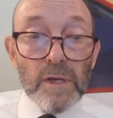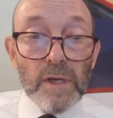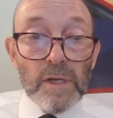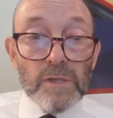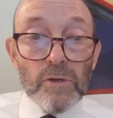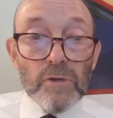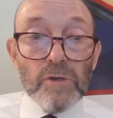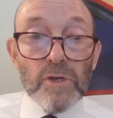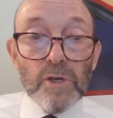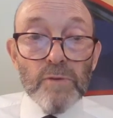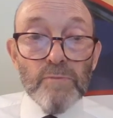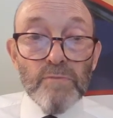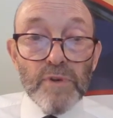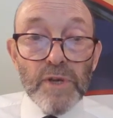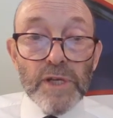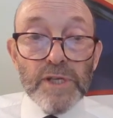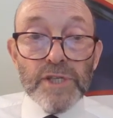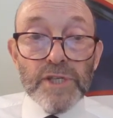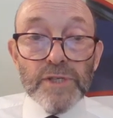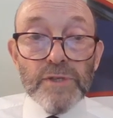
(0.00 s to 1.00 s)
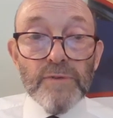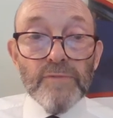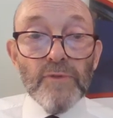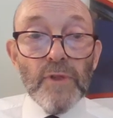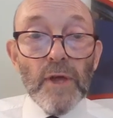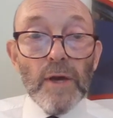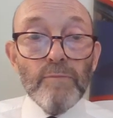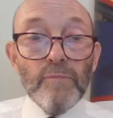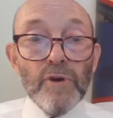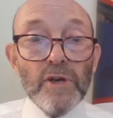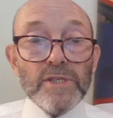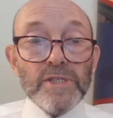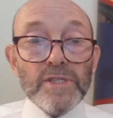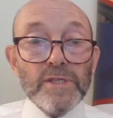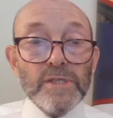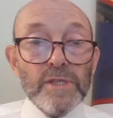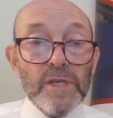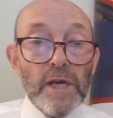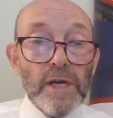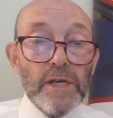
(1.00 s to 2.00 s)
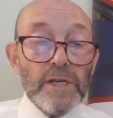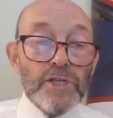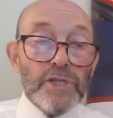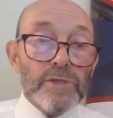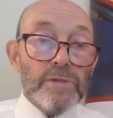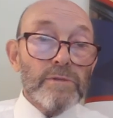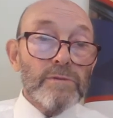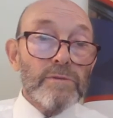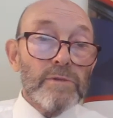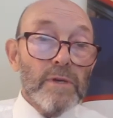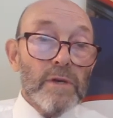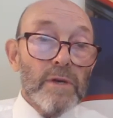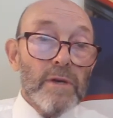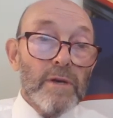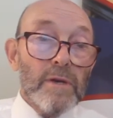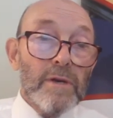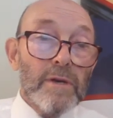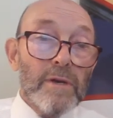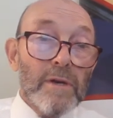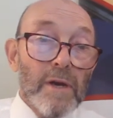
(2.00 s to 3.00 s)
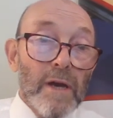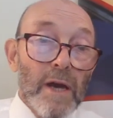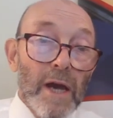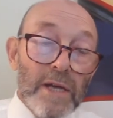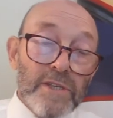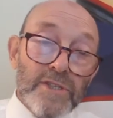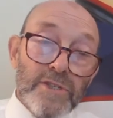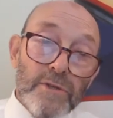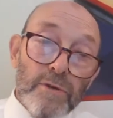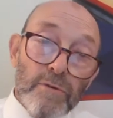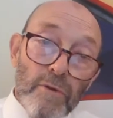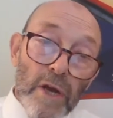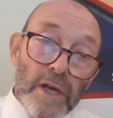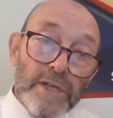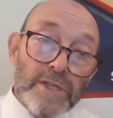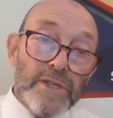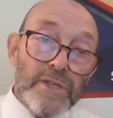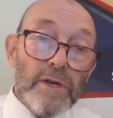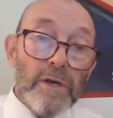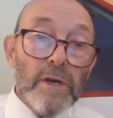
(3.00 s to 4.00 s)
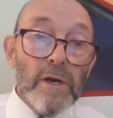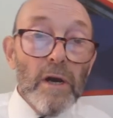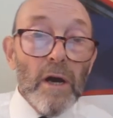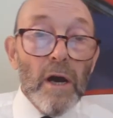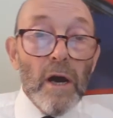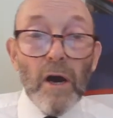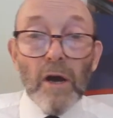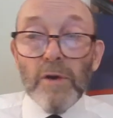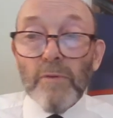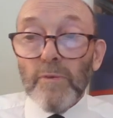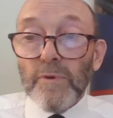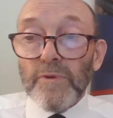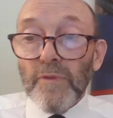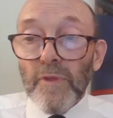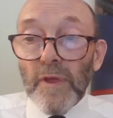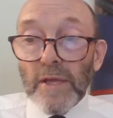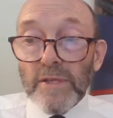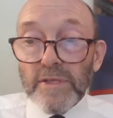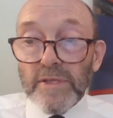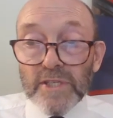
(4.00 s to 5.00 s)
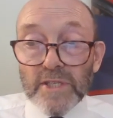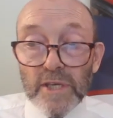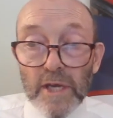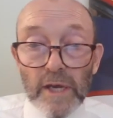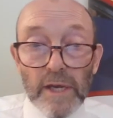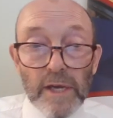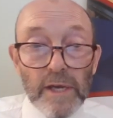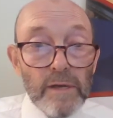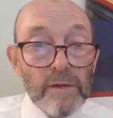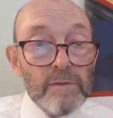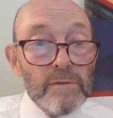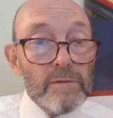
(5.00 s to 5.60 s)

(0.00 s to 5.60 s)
And on completion of that presentation, as narrator, I would then say,